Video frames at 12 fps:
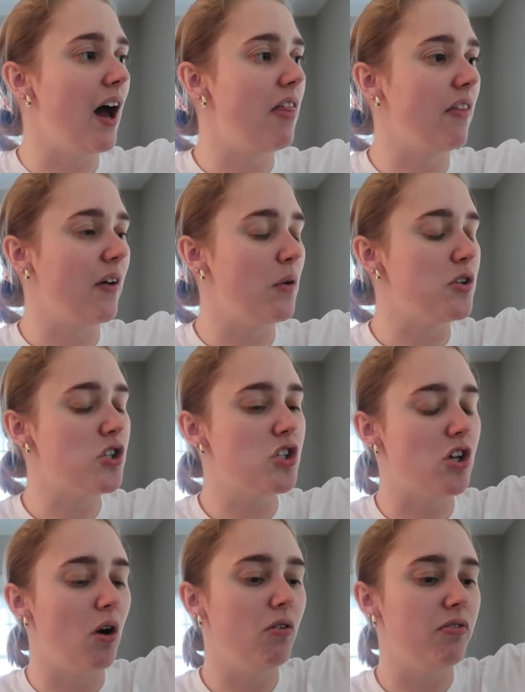I thought that was
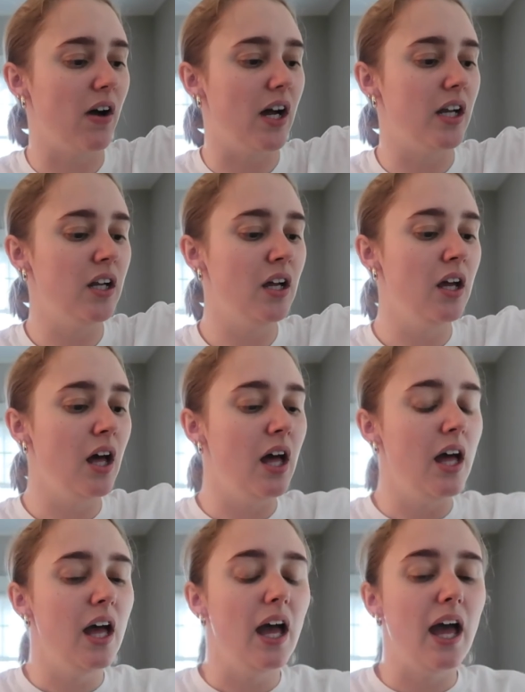so fun.
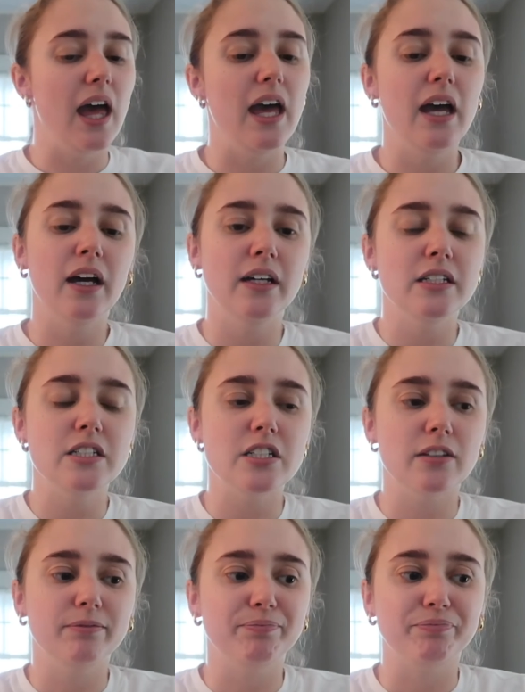
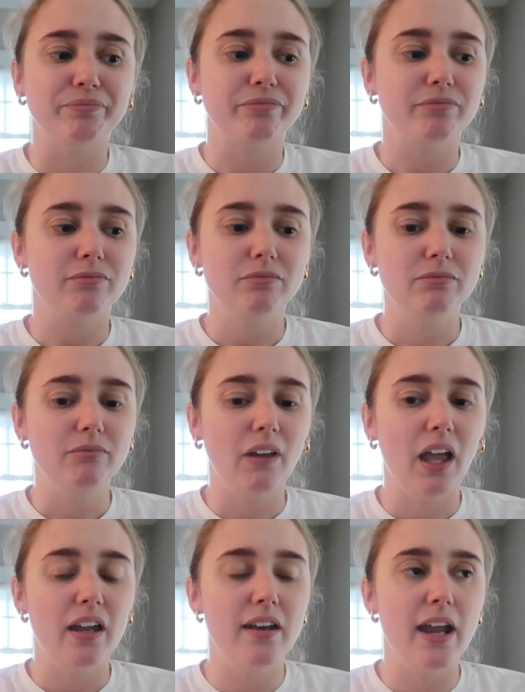And
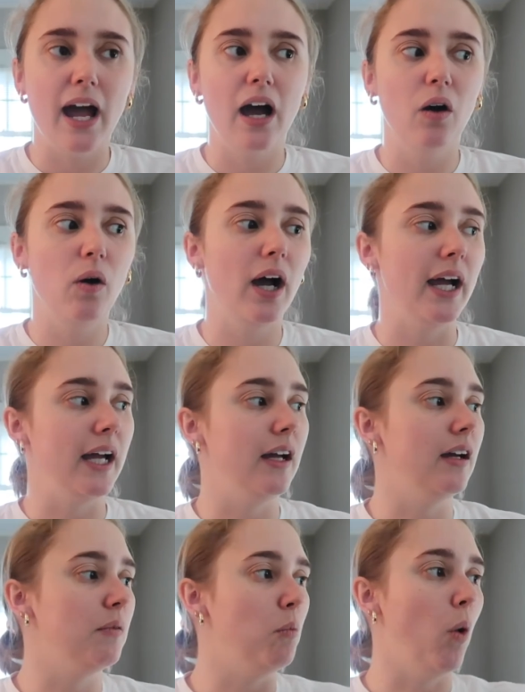now I
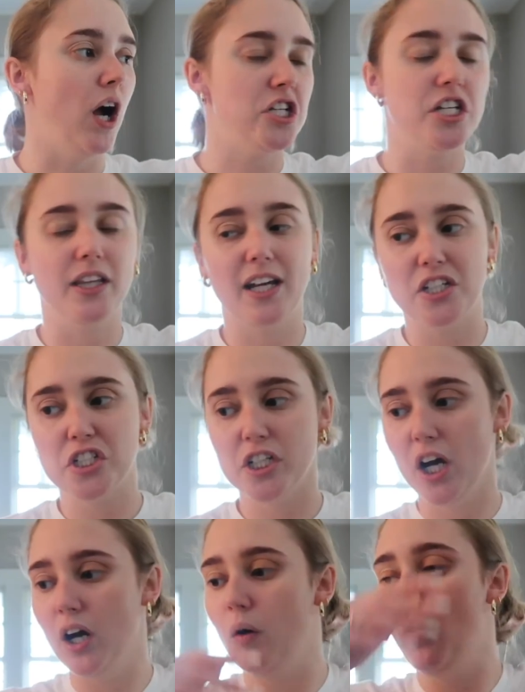am watching that
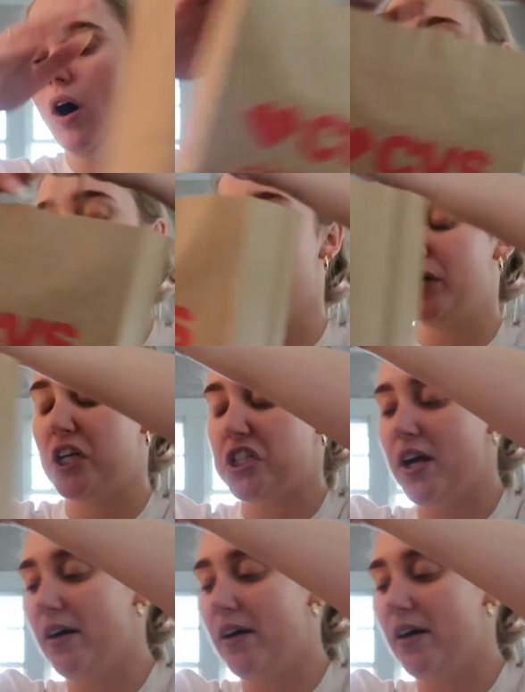show on British